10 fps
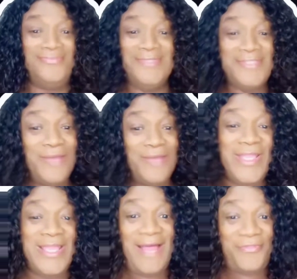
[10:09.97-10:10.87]
that
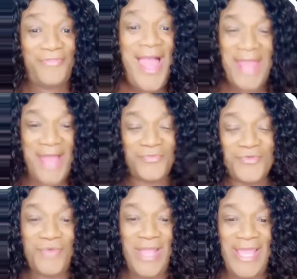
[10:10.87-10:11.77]
we got that out
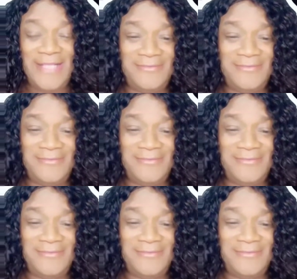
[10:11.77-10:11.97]
the way,